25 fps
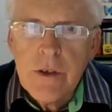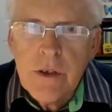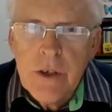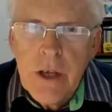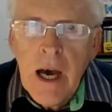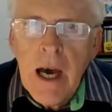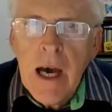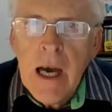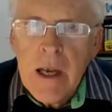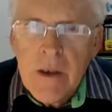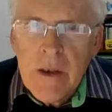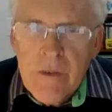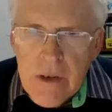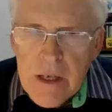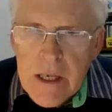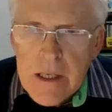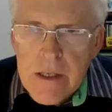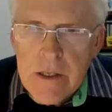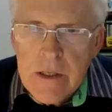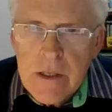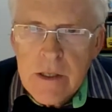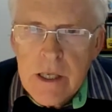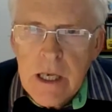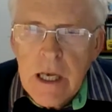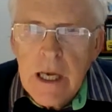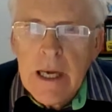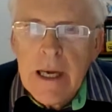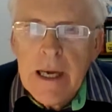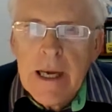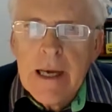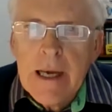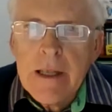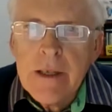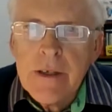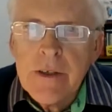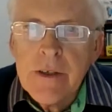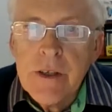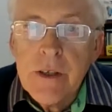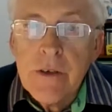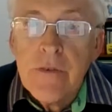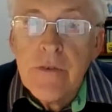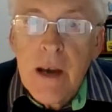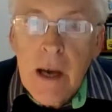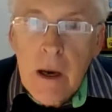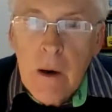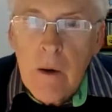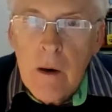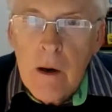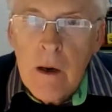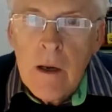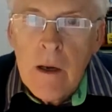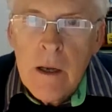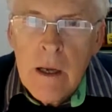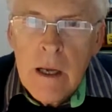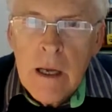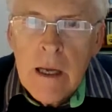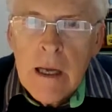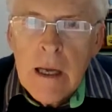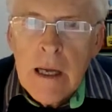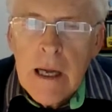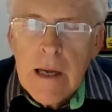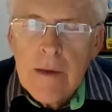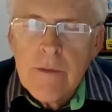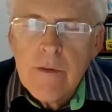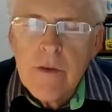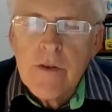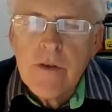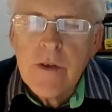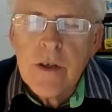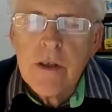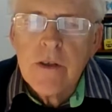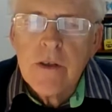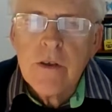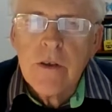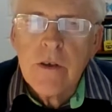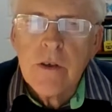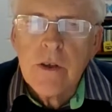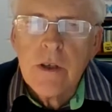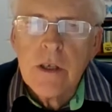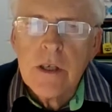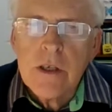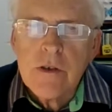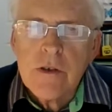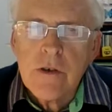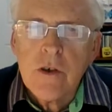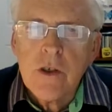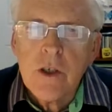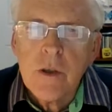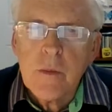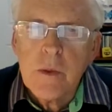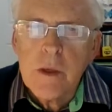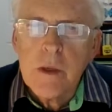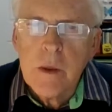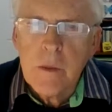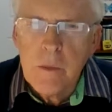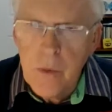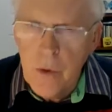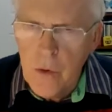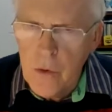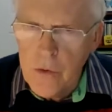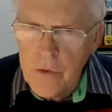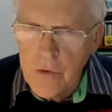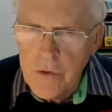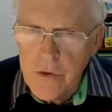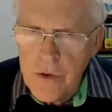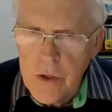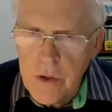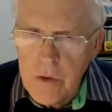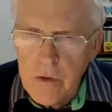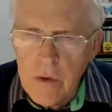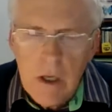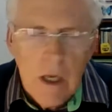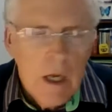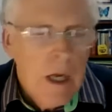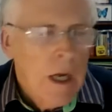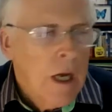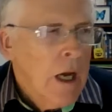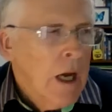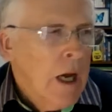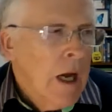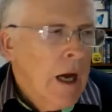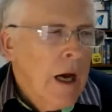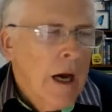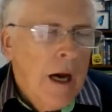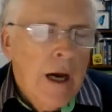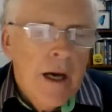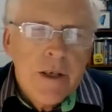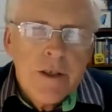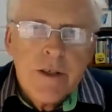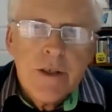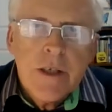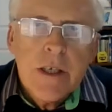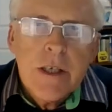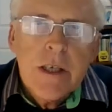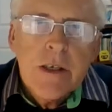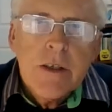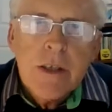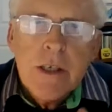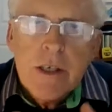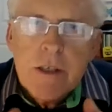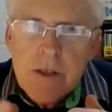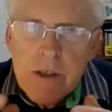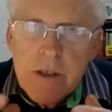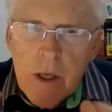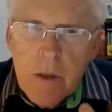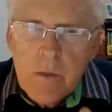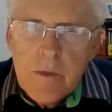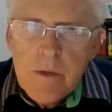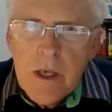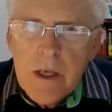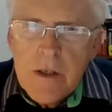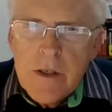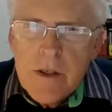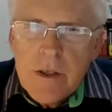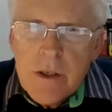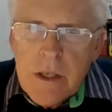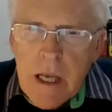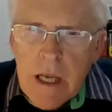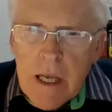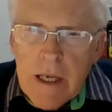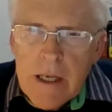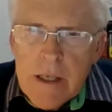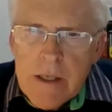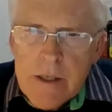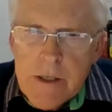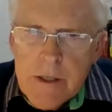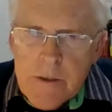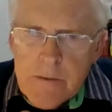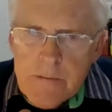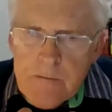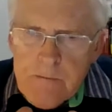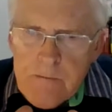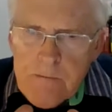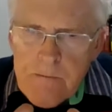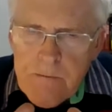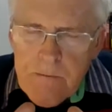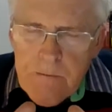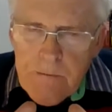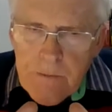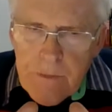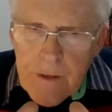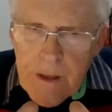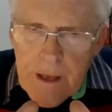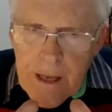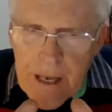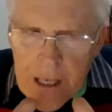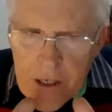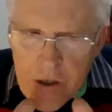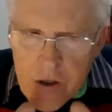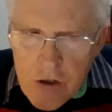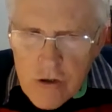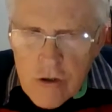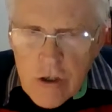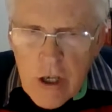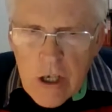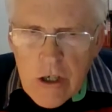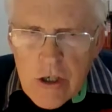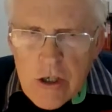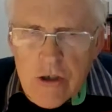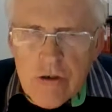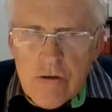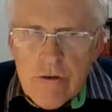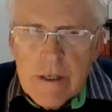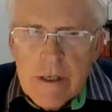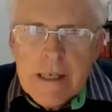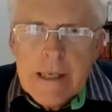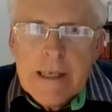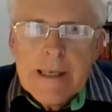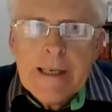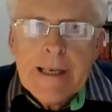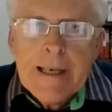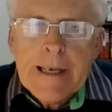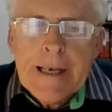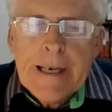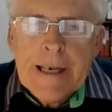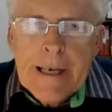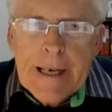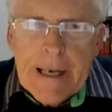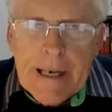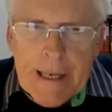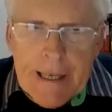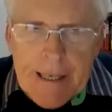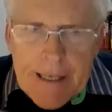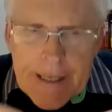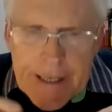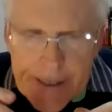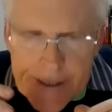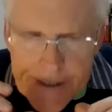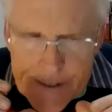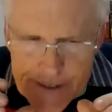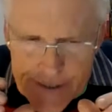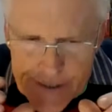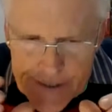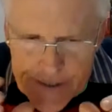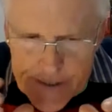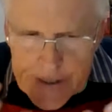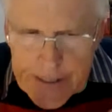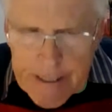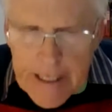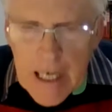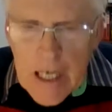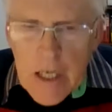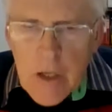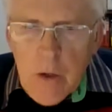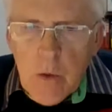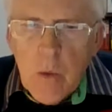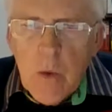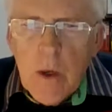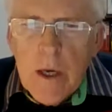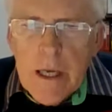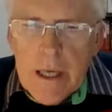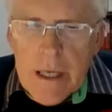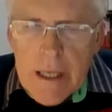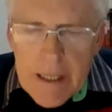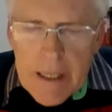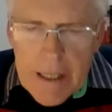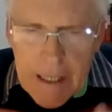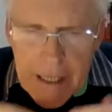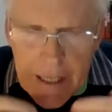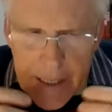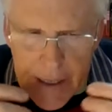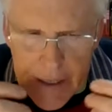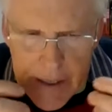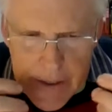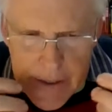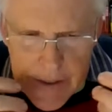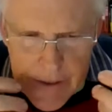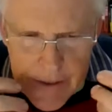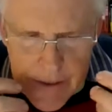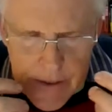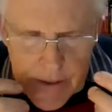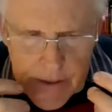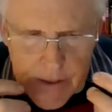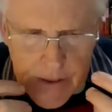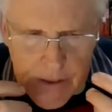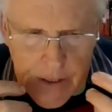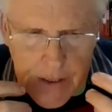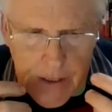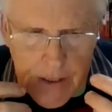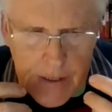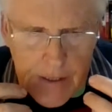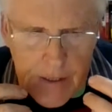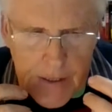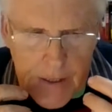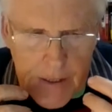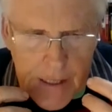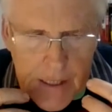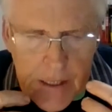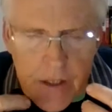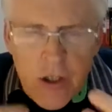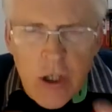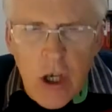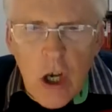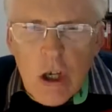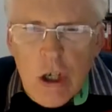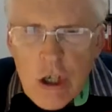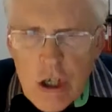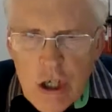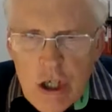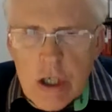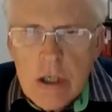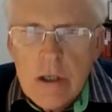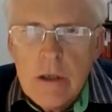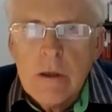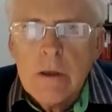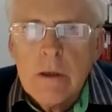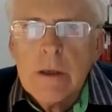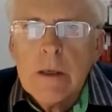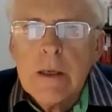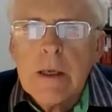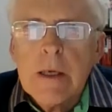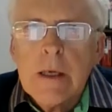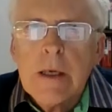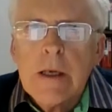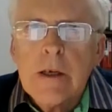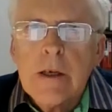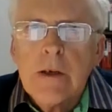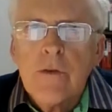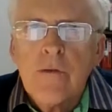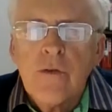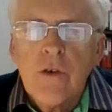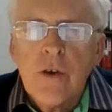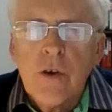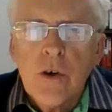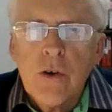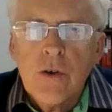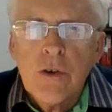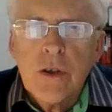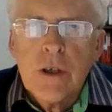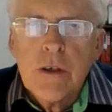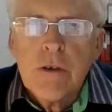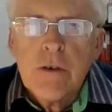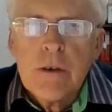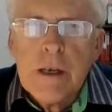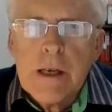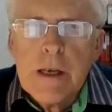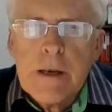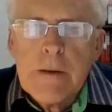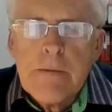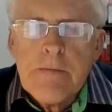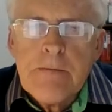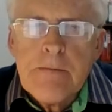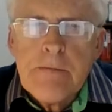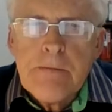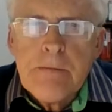dive in and devour everything that is going to be important to you. I see these subjects as introductory, as gateway, as induction for your degree.